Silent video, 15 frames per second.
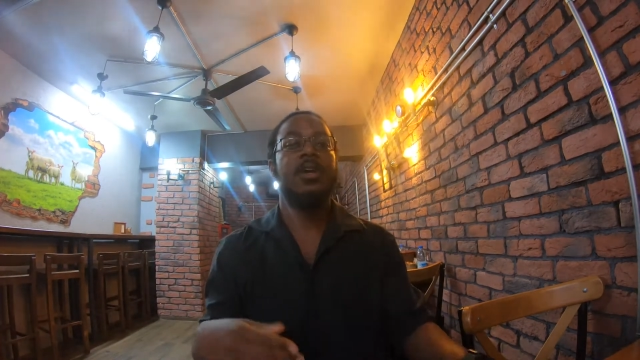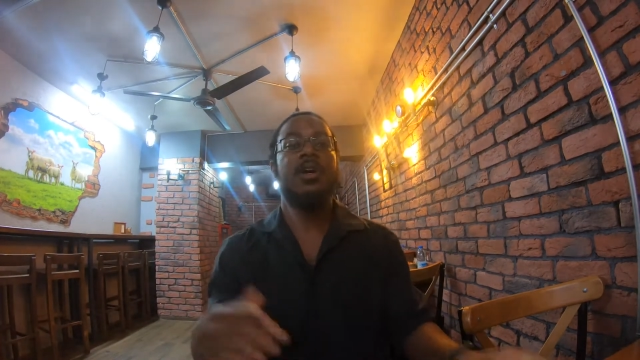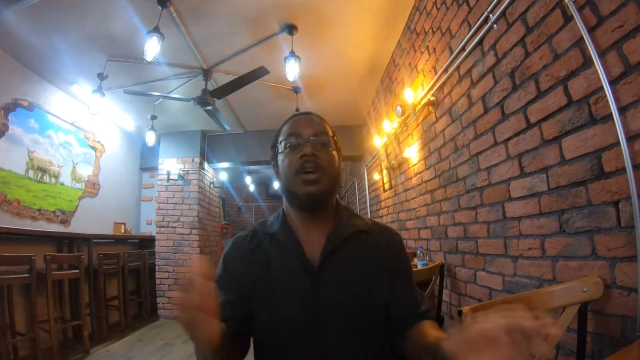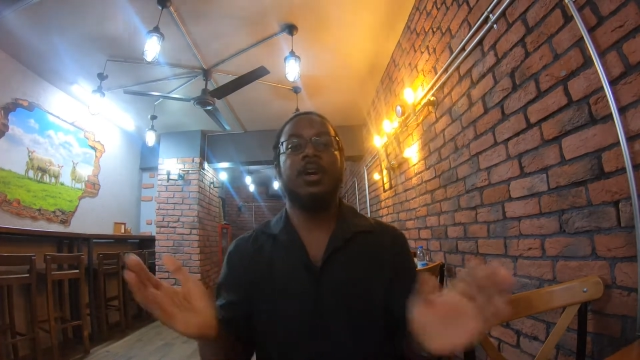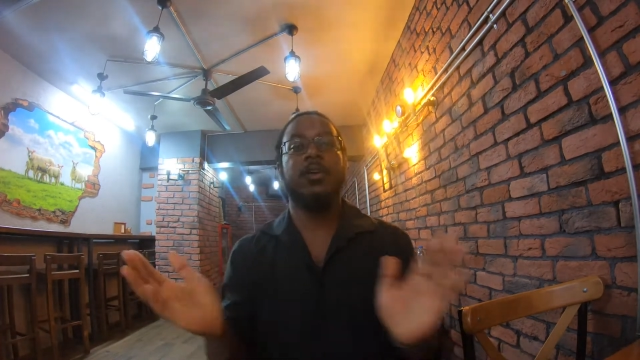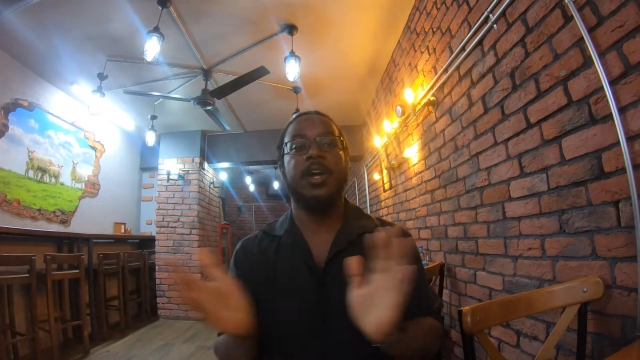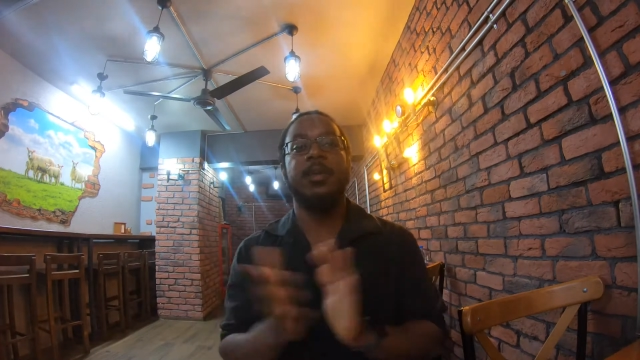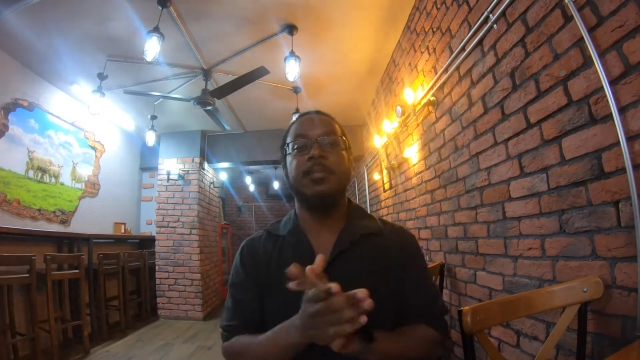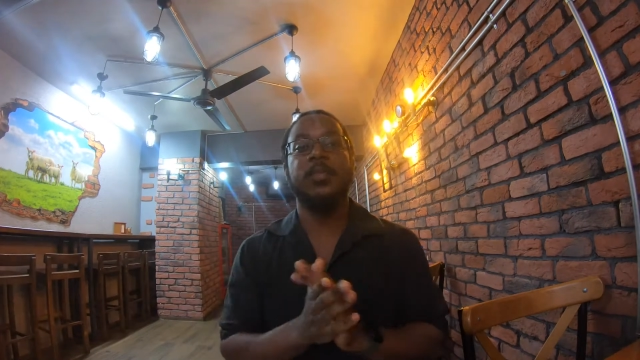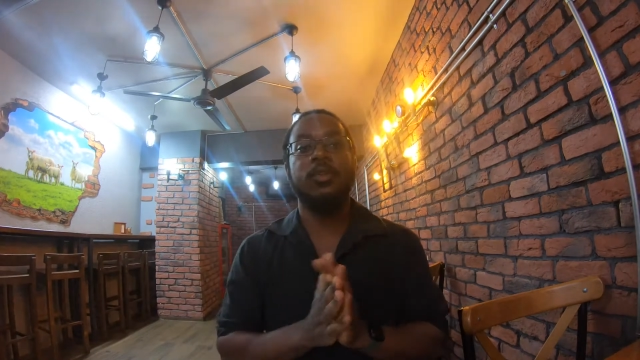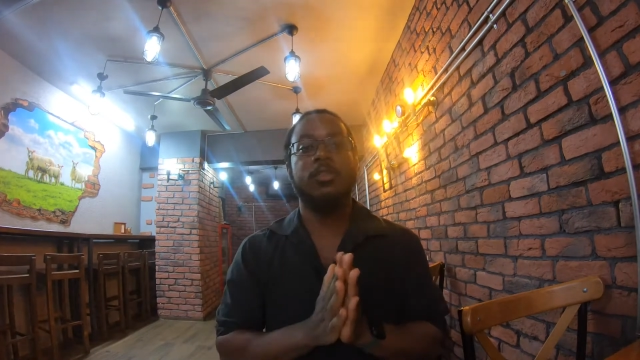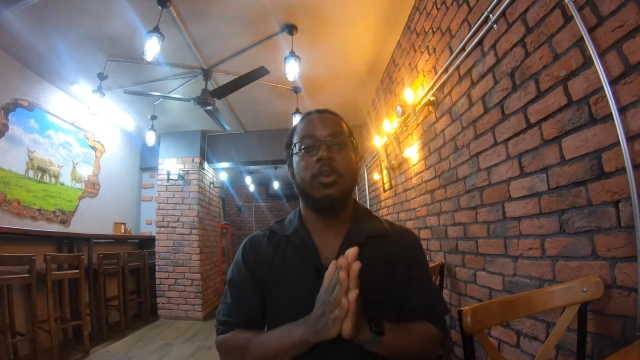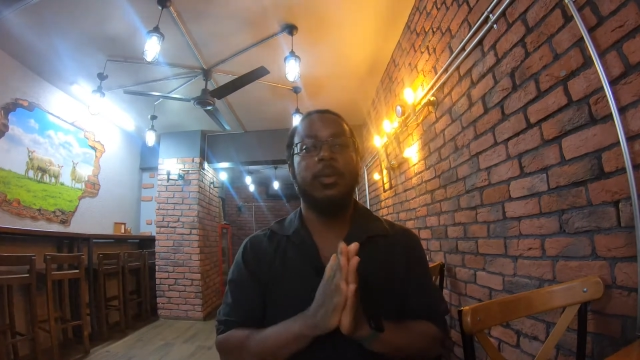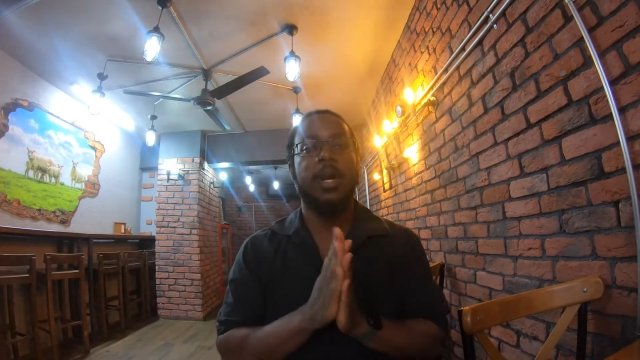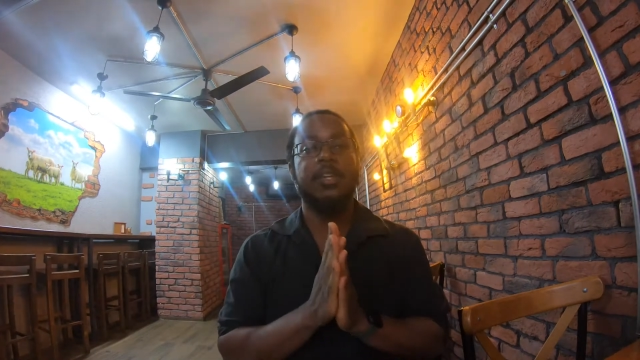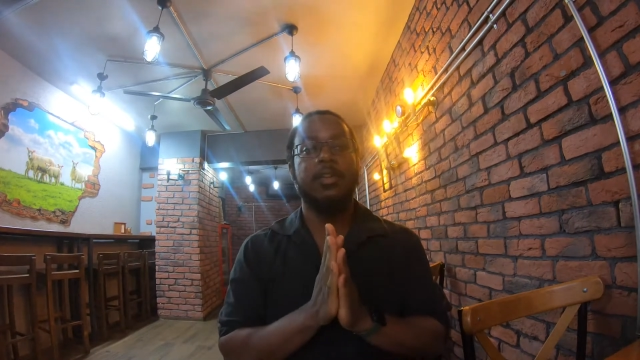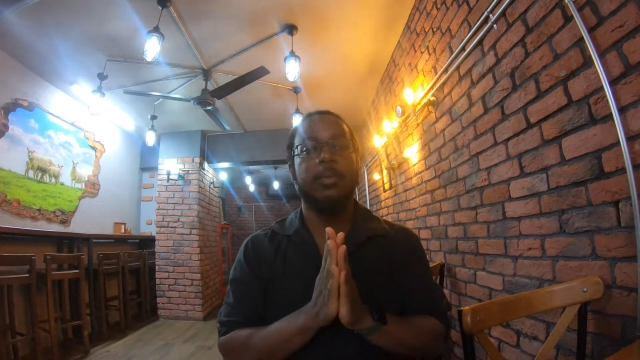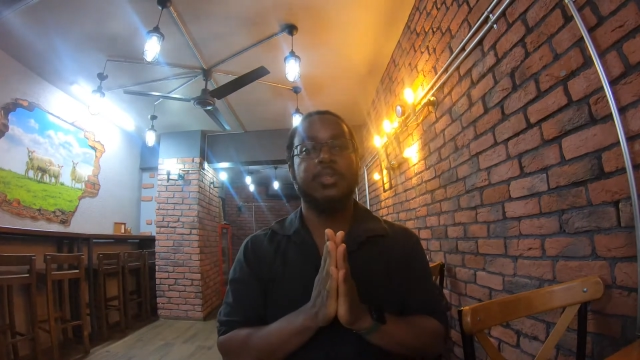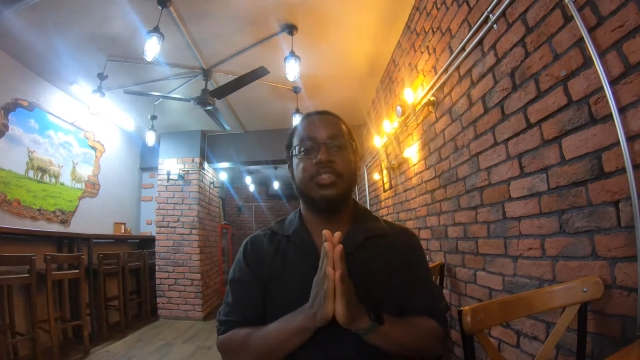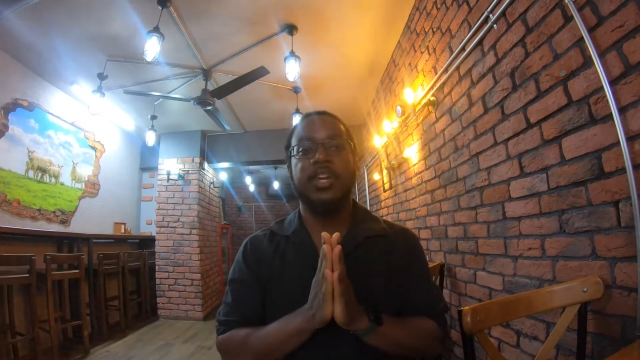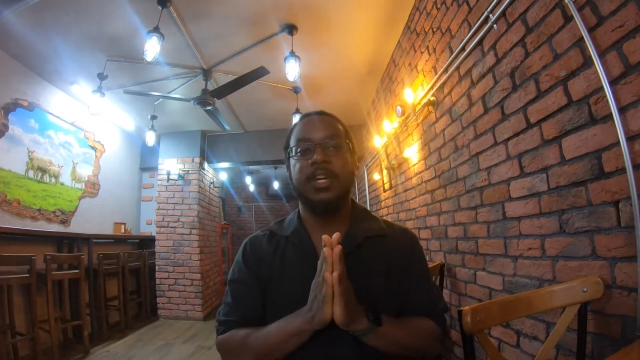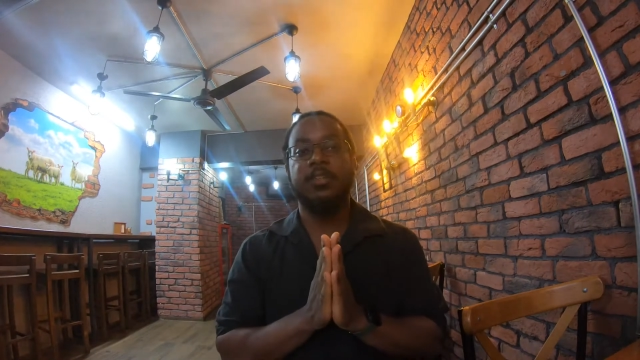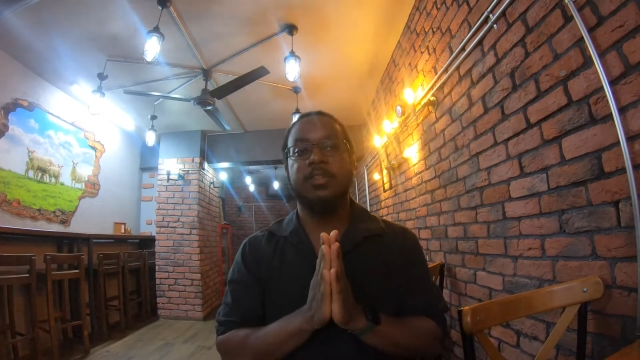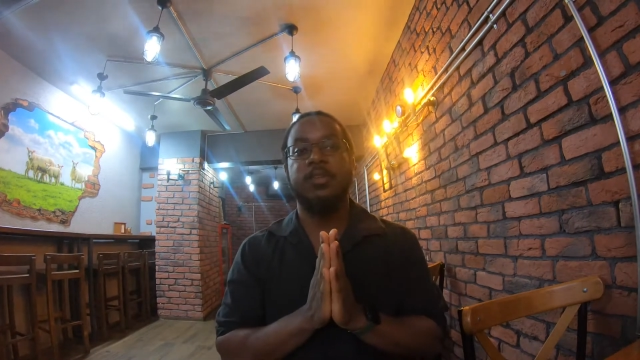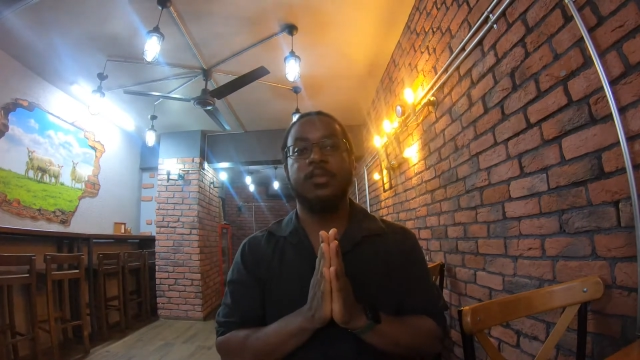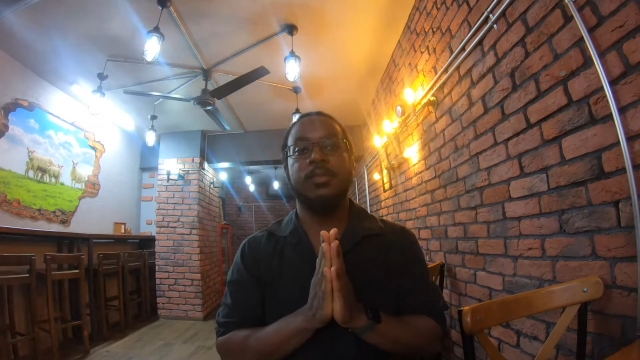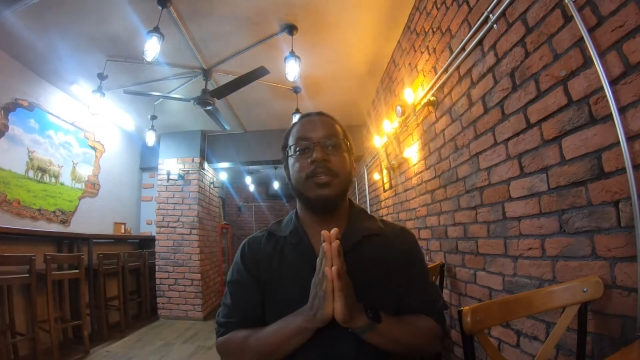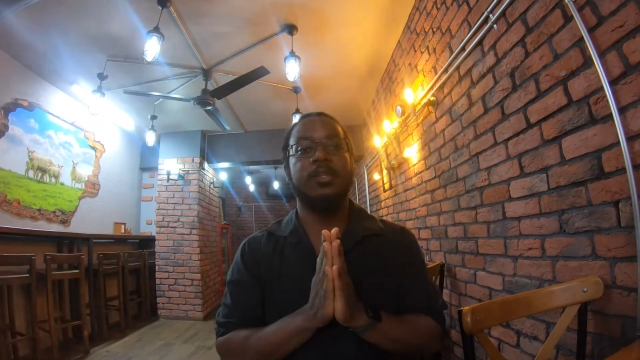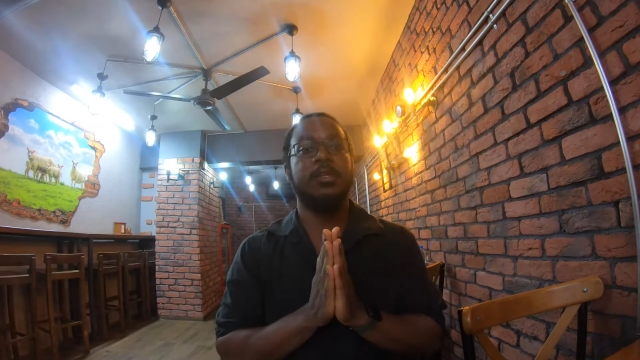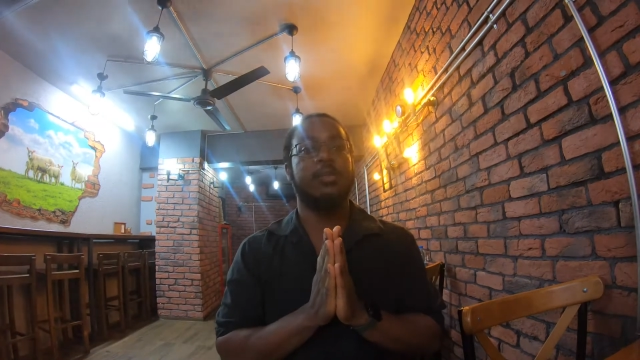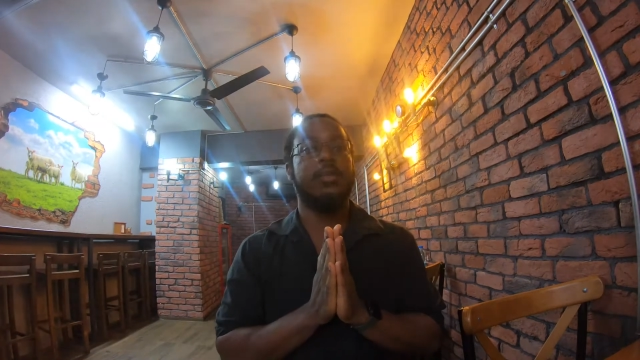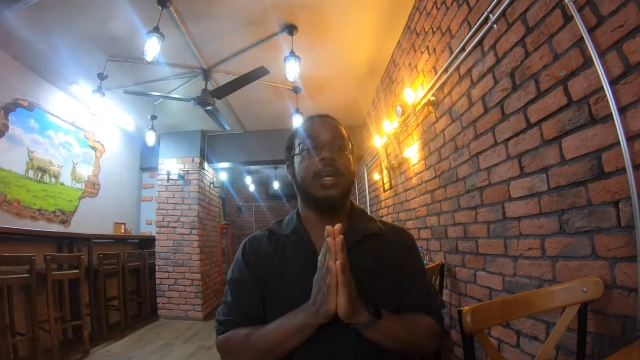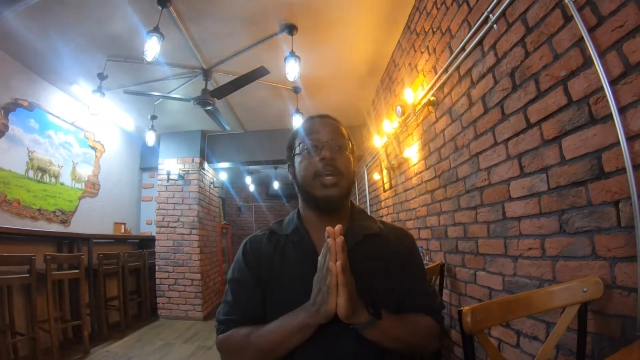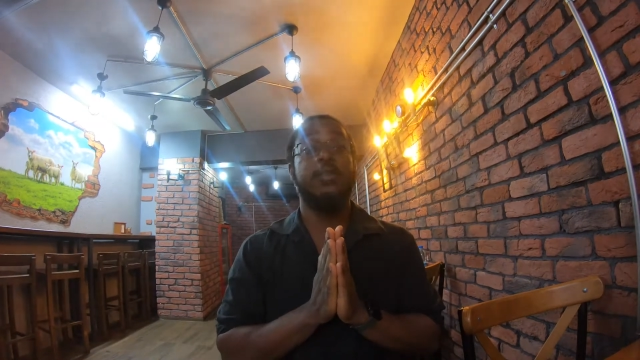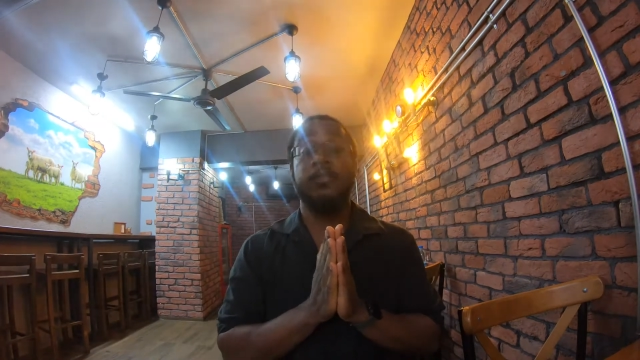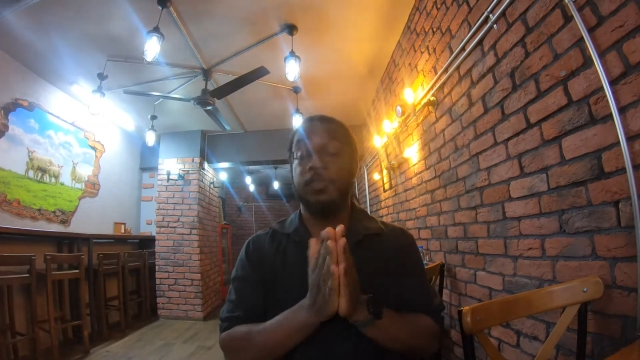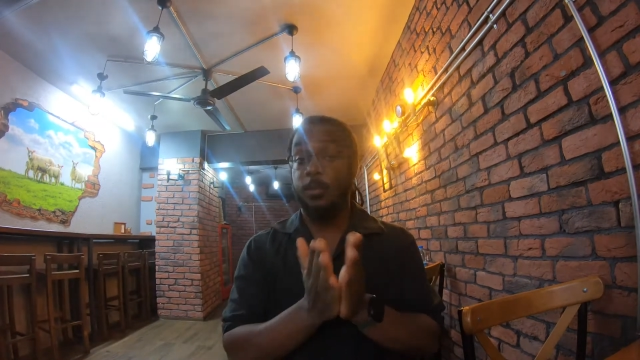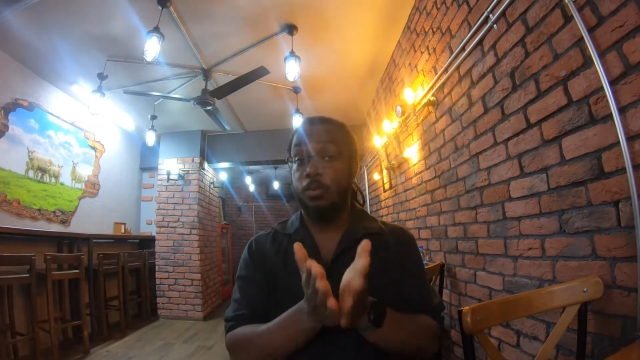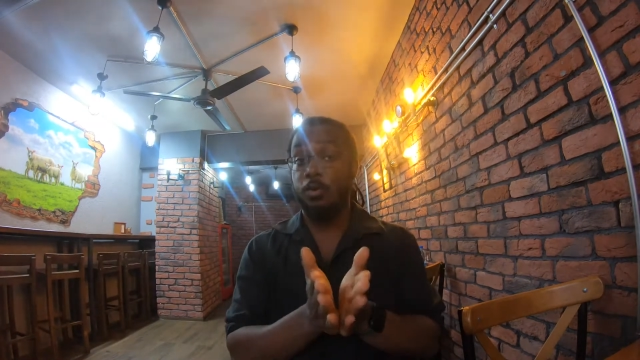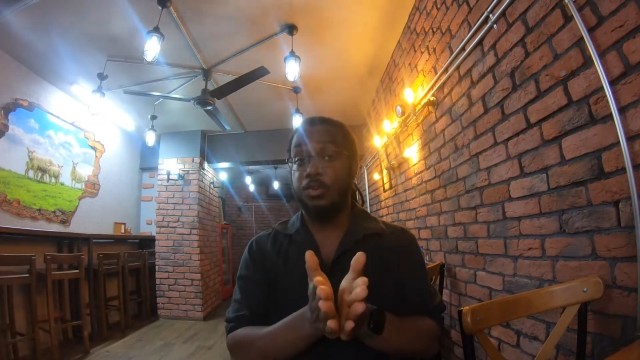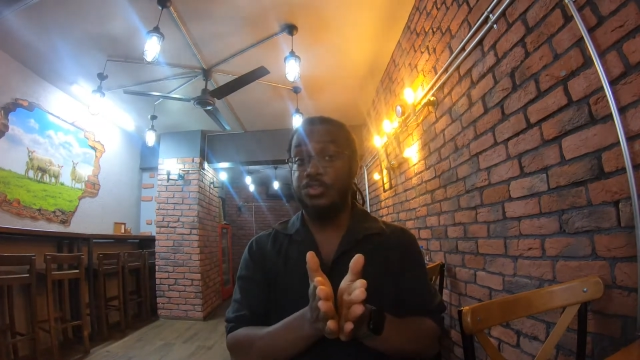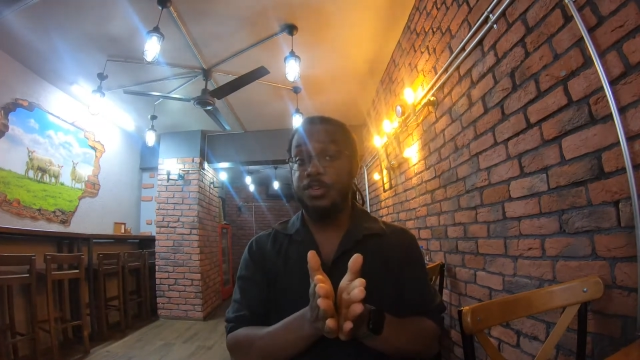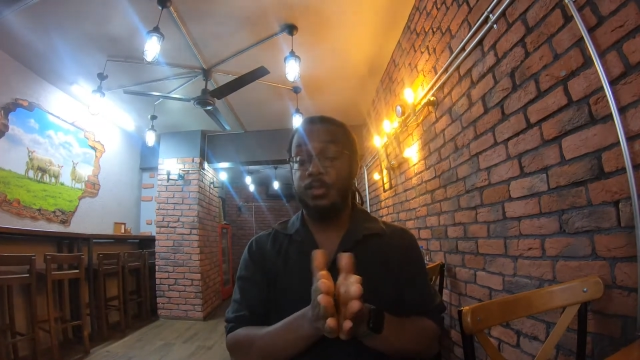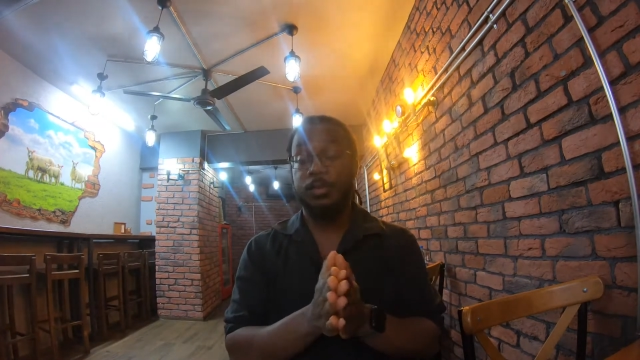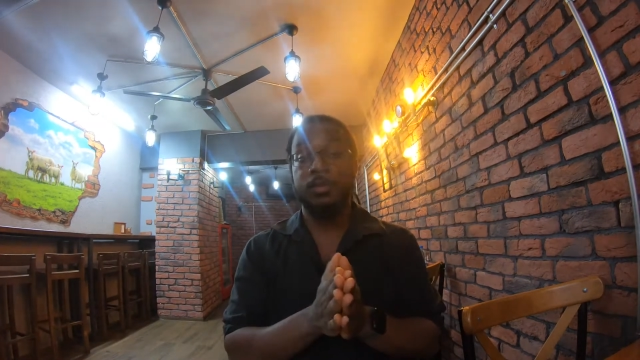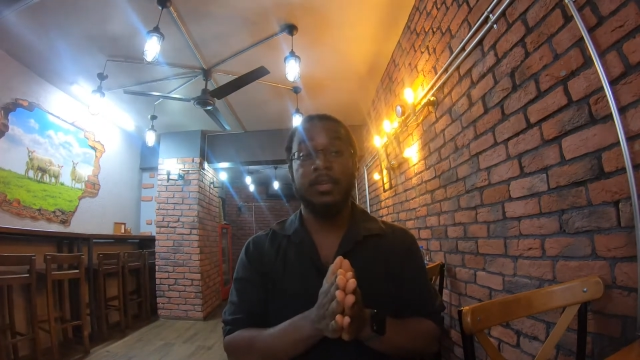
Alright, so I double checked to see the size of the portions,